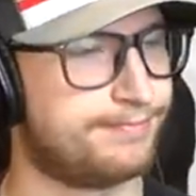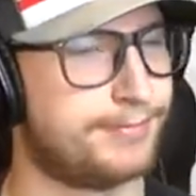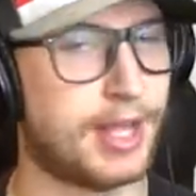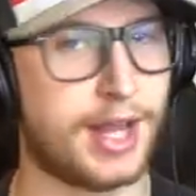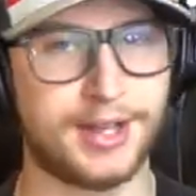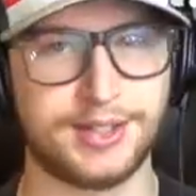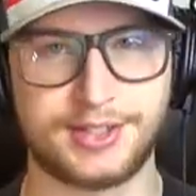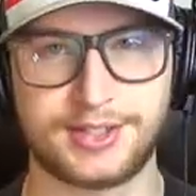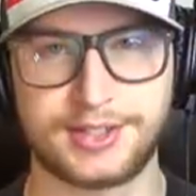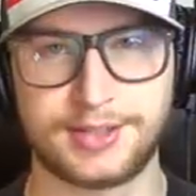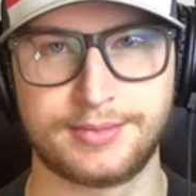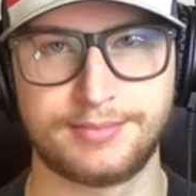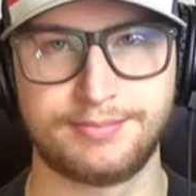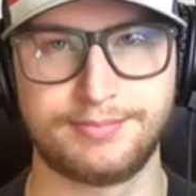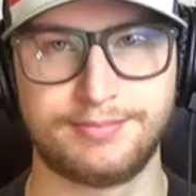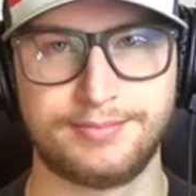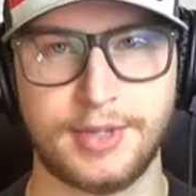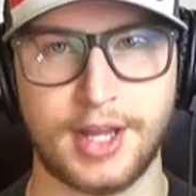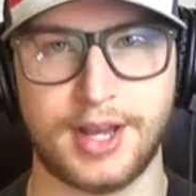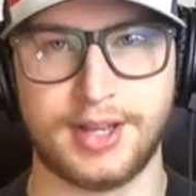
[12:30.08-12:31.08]
Nice.
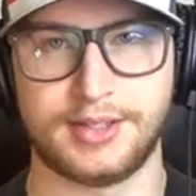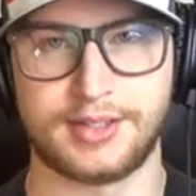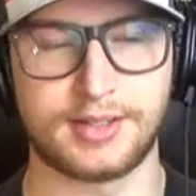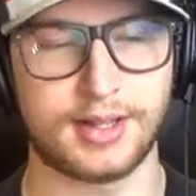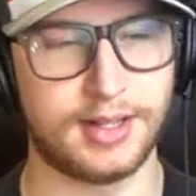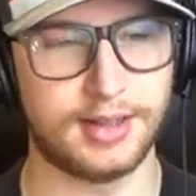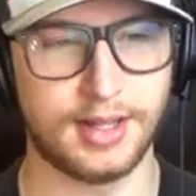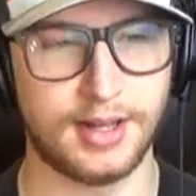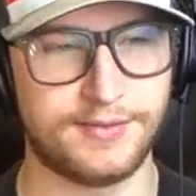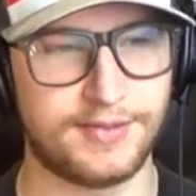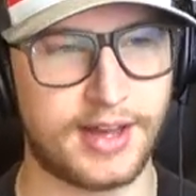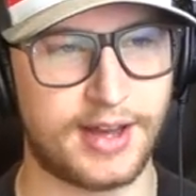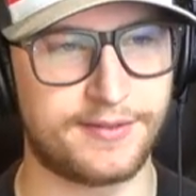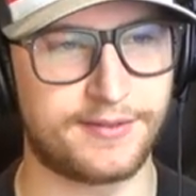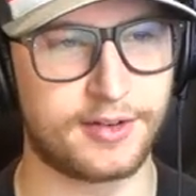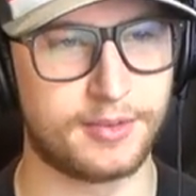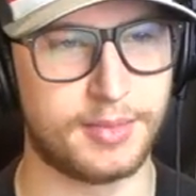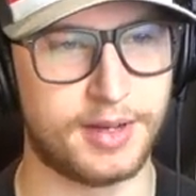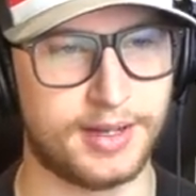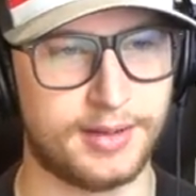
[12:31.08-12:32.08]
Nice. I love
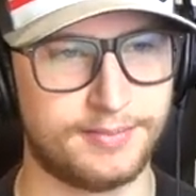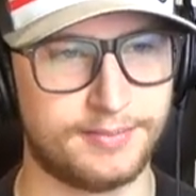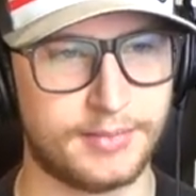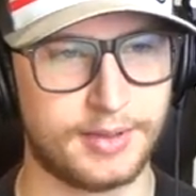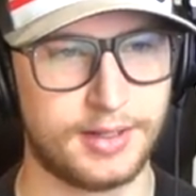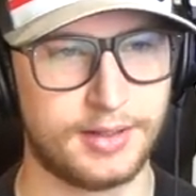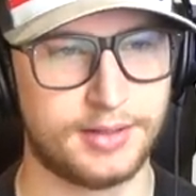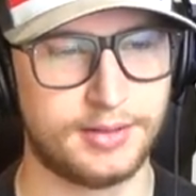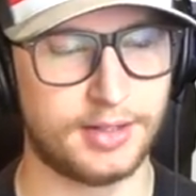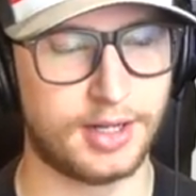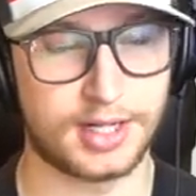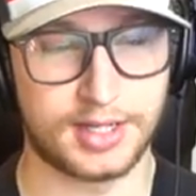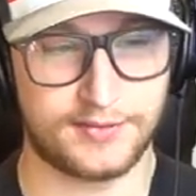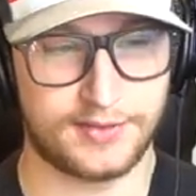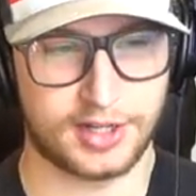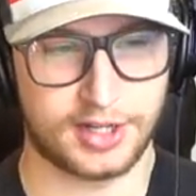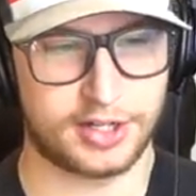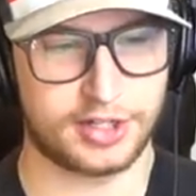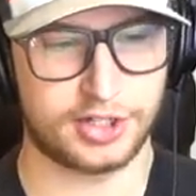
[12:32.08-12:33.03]
that for me. Not even a